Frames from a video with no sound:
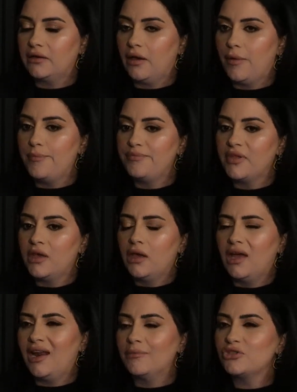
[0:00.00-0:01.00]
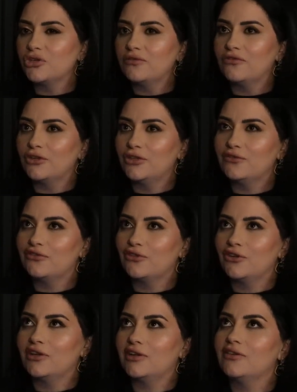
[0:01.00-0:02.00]
And I'm sure
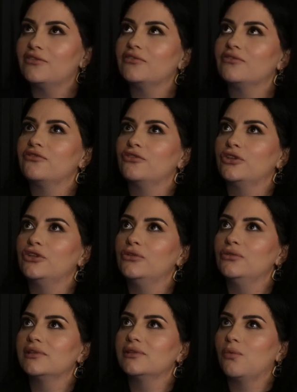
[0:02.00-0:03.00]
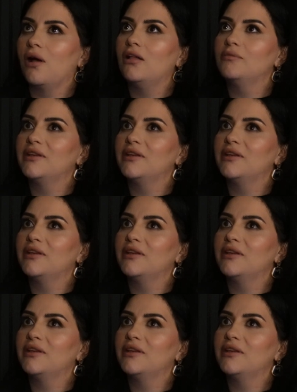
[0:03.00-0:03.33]
for you as well,